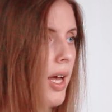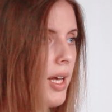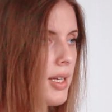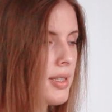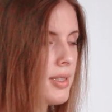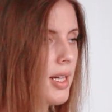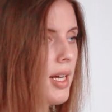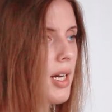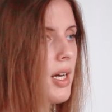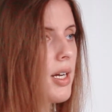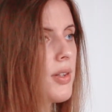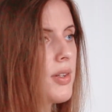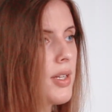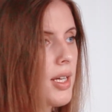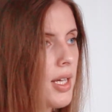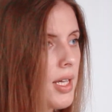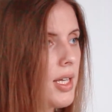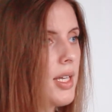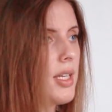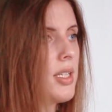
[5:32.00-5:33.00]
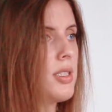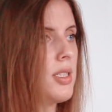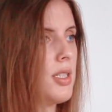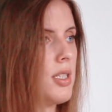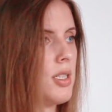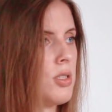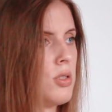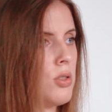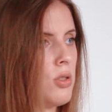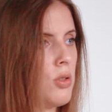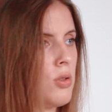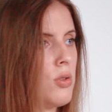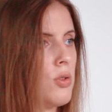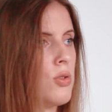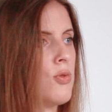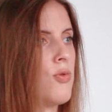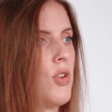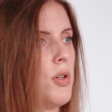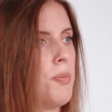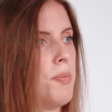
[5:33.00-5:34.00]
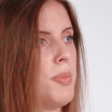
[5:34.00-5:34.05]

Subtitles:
as they are the easiest to use for